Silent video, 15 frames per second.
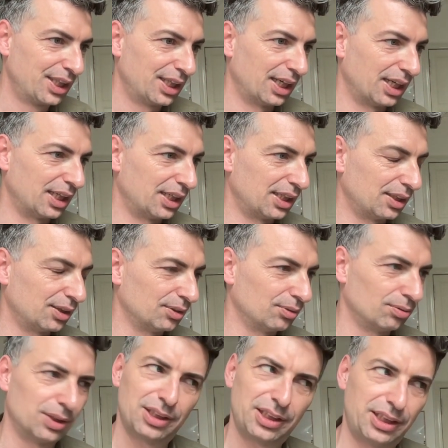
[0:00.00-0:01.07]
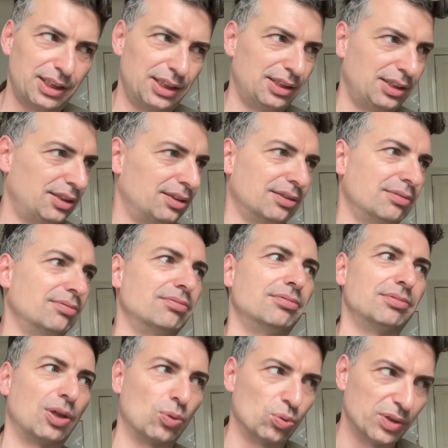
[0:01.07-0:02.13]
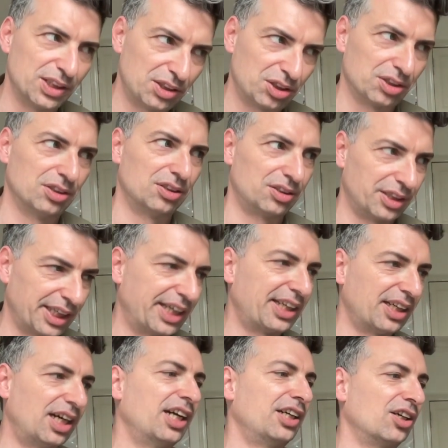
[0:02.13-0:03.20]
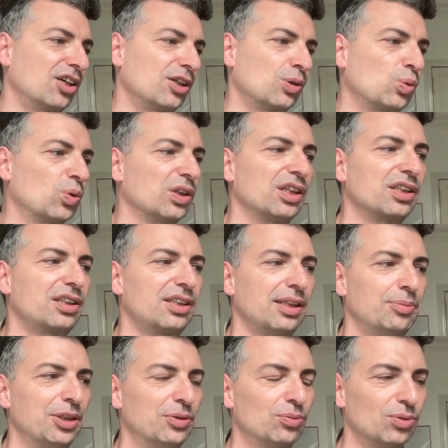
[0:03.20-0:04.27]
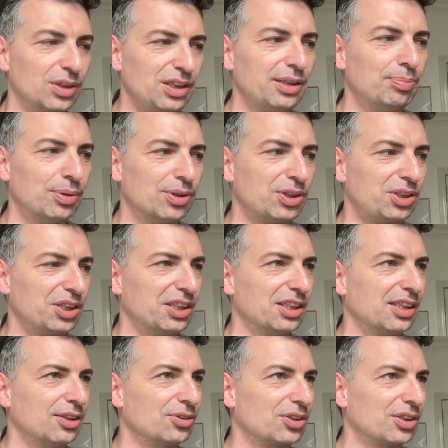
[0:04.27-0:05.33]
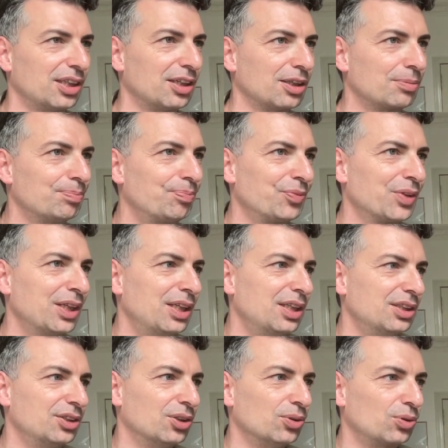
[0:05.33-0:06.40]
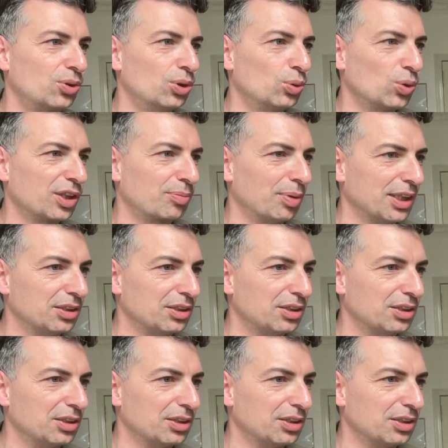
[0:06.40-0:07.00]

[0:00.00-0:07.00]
Uh, really original A I artwork. I mean, really pushing it out there. So cool work by